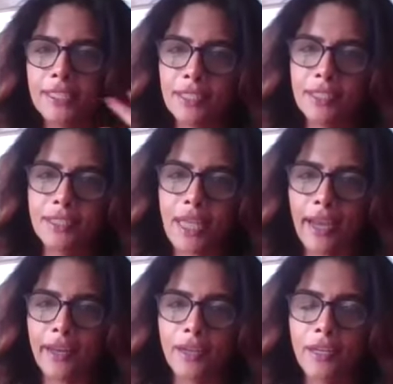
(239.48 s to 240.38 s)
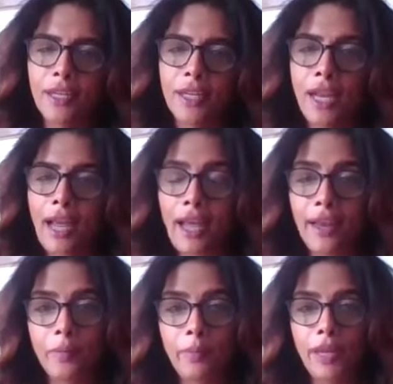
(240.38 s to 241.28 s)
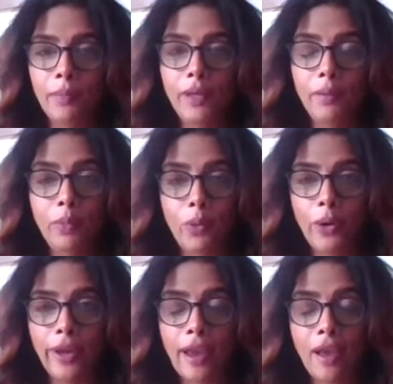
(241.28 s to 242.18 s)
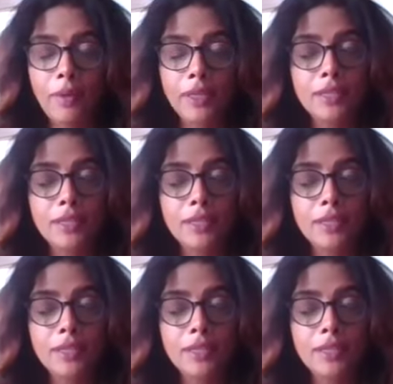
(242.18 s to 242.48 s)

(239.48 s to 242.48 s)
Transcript: and he's just had a baby boy.